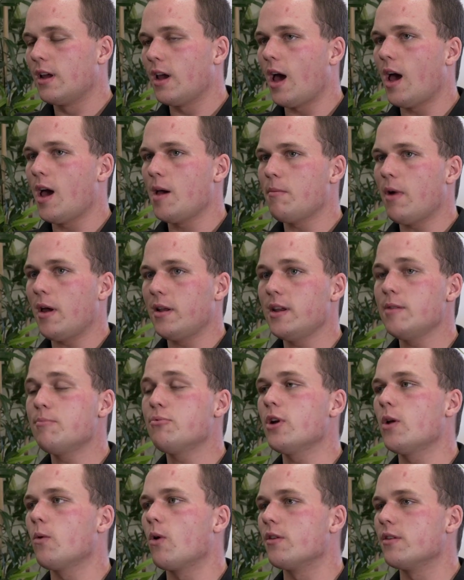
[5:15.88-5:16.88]
I did
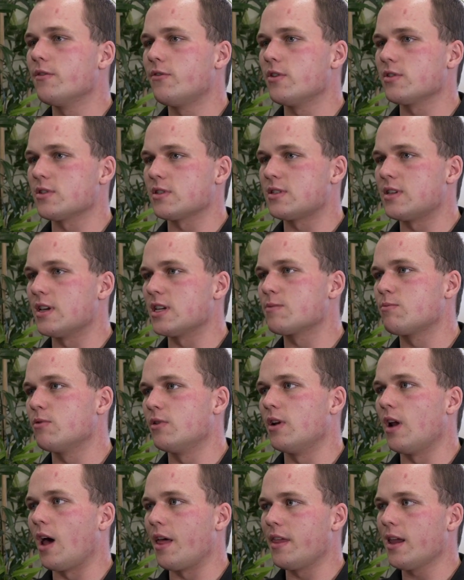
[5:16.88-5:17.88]
pretty well in the first
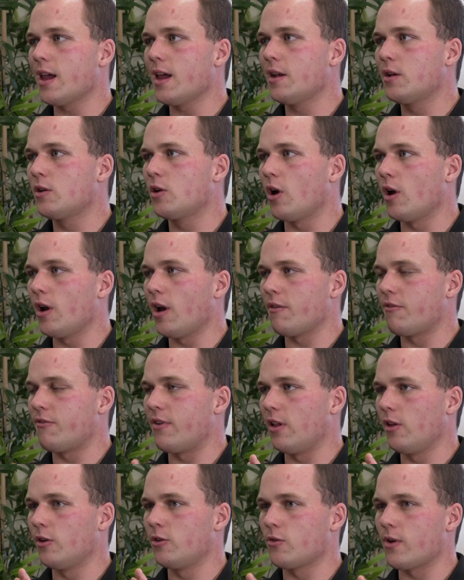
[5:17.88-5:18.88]
assessment. I think I
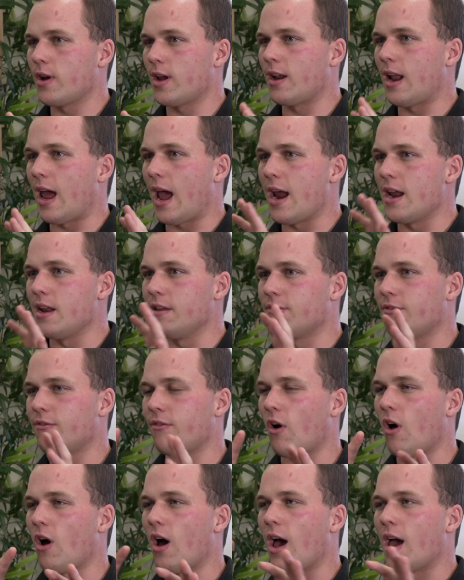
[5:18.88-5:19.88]
fell in around
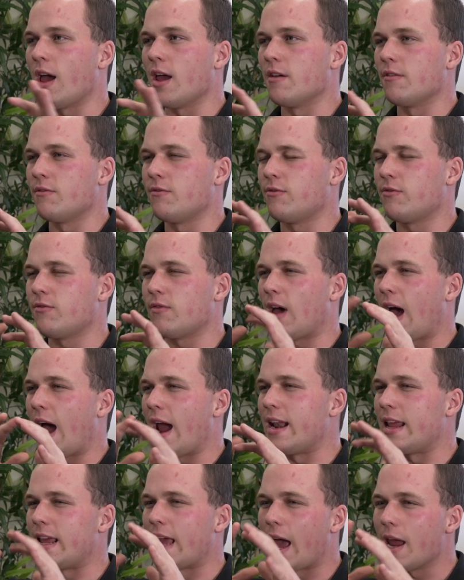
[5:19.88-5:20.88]
85,
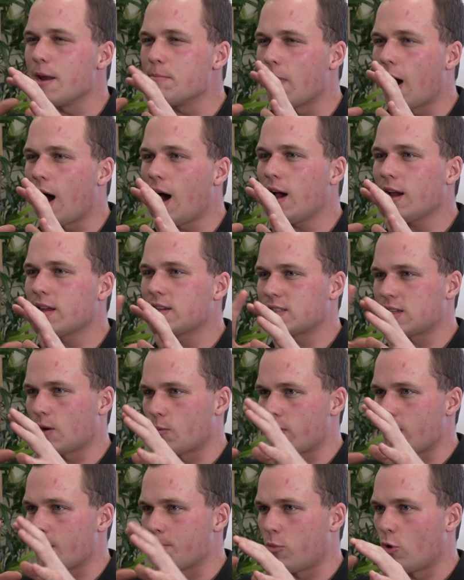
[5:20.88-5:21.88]
88 mark, somewhere
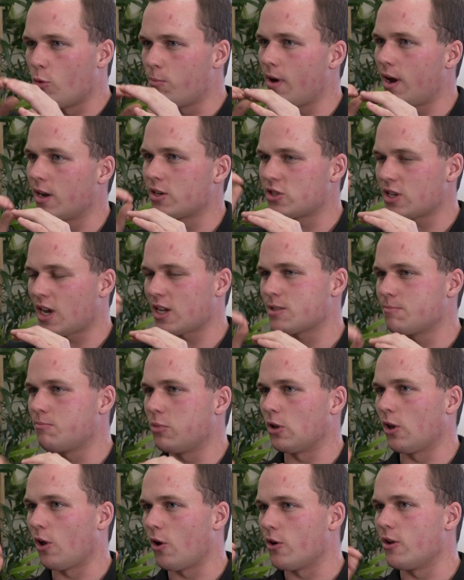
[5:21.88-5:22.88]
in that ballpark, just
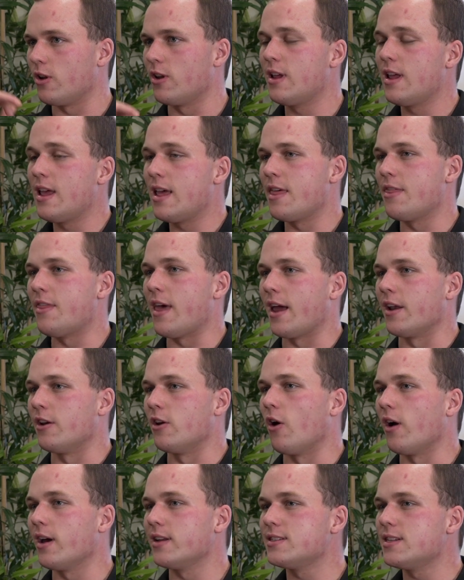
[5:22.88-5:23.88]
below that
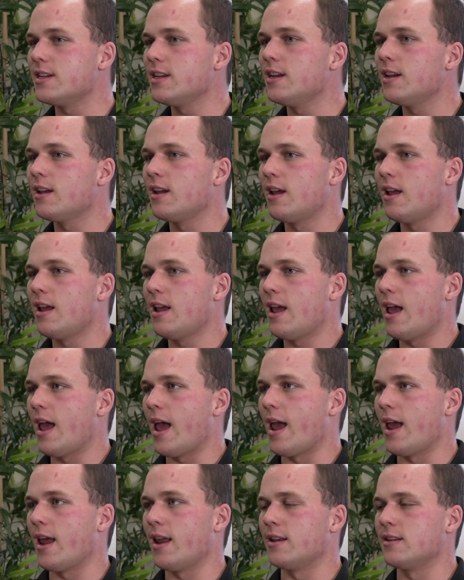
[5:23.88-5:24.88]
90.
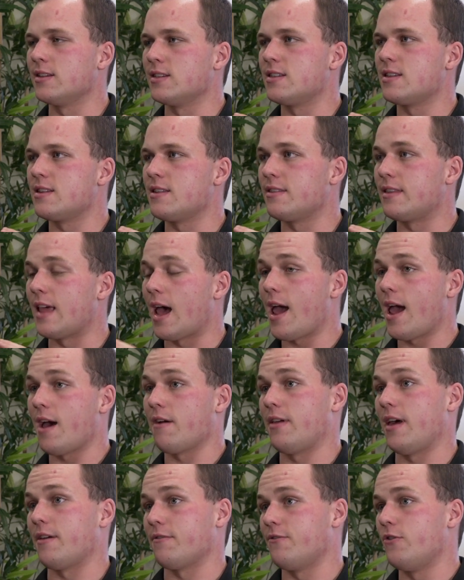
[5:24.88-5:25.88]
And
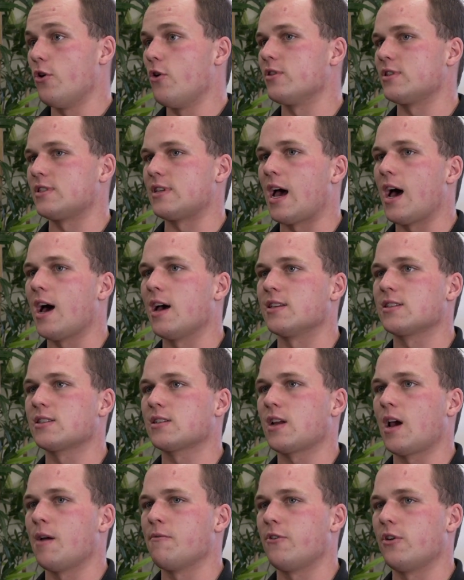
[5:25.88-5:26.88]
that first
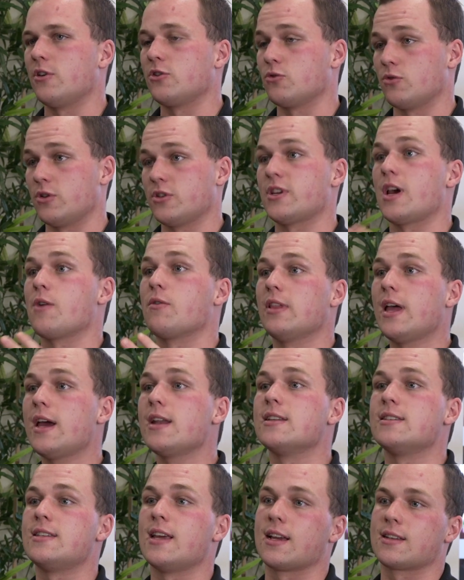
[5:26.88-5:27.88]
task, I'm fairly sure, is our
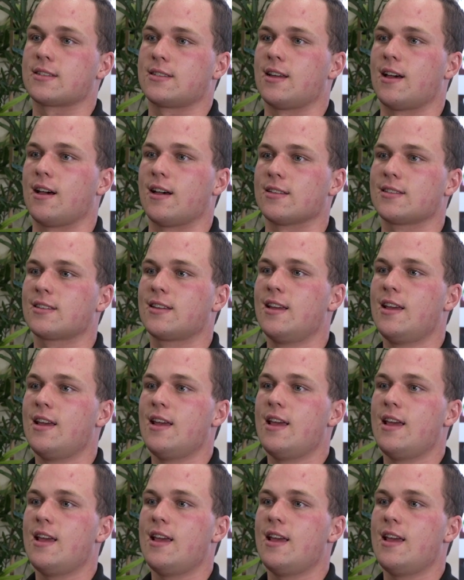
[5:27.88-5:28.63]
related text task.